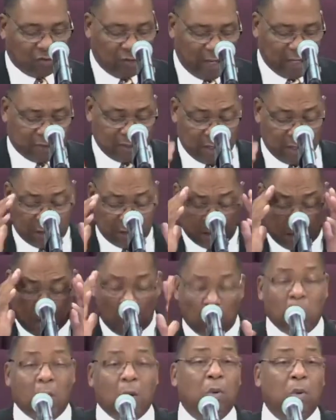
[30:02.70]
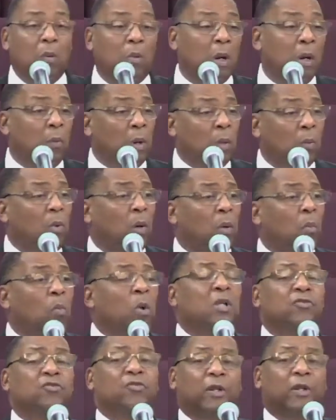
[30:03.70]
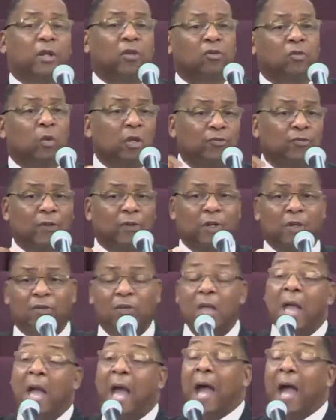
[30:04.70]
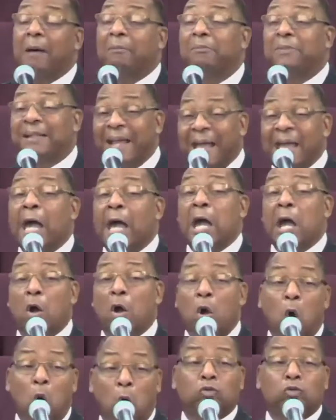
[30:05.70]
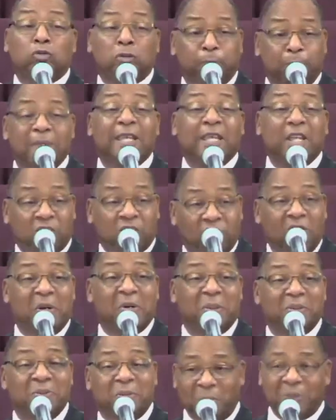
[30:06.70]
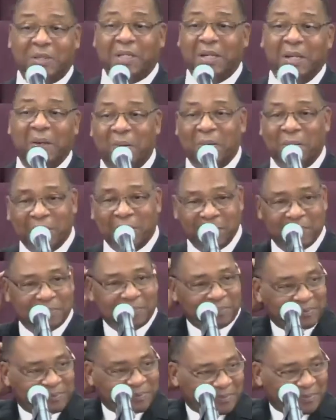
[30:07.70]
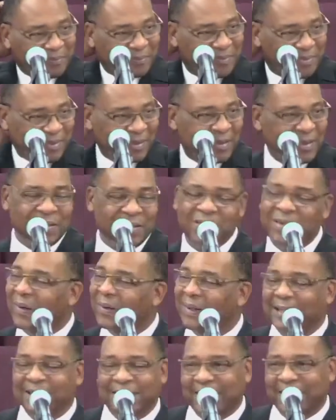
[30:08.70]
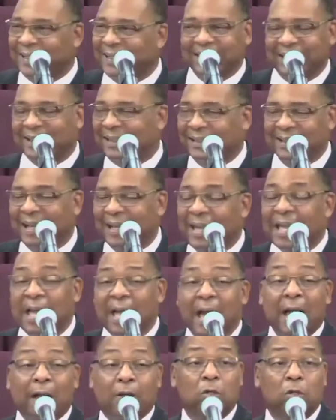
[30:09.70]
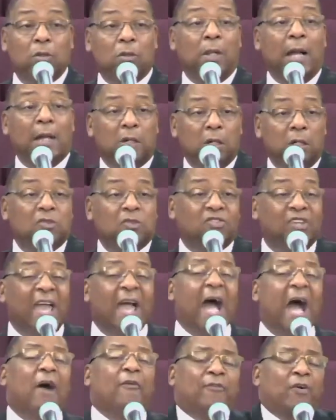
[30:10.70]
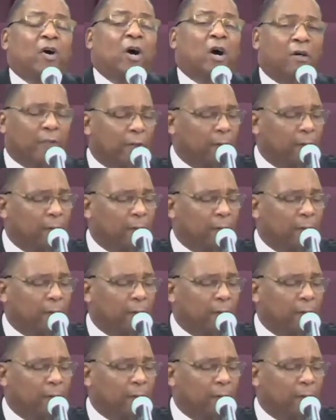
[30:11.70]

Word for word: tell you. What, what, what, what, what's finished? What's finished? I'm now on speaking terms with the Lord y'all ain't saying nothing now. I couldn't, I couldn't say our Father.